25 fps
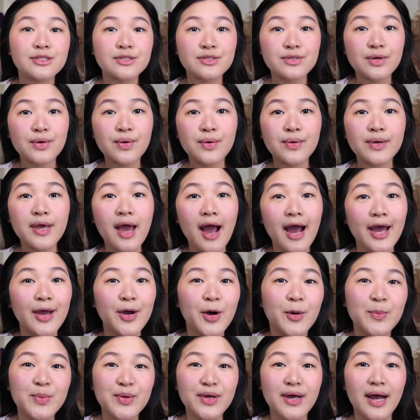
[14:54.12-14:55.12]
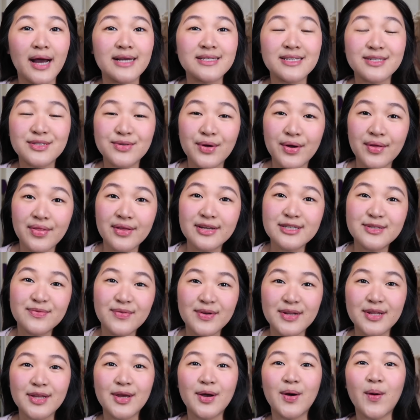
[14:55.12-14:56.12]
So yeah, I hope you guys enjoyed this
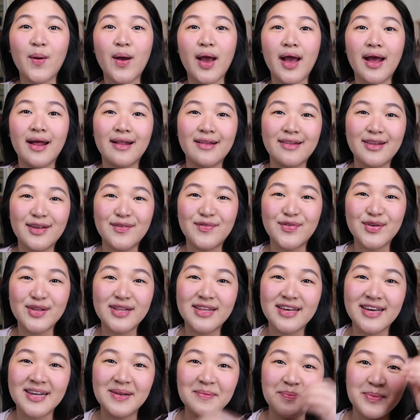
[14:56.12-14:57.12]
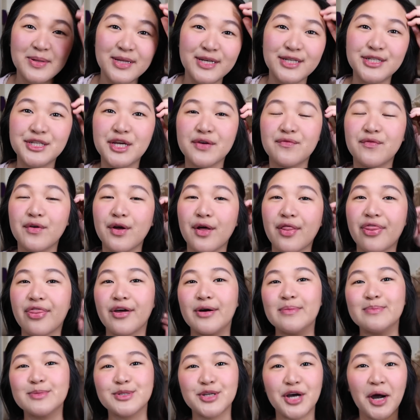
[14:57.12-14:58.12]
video, and if you did, please give it a
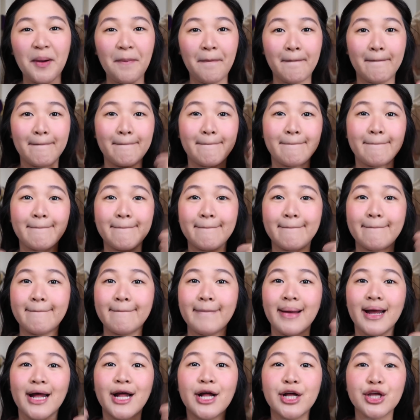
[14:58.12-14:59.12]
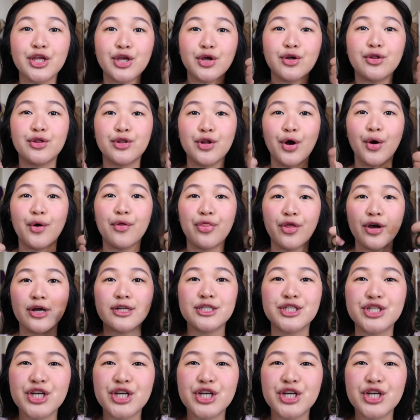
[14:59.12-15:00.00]
thumbs up. You know the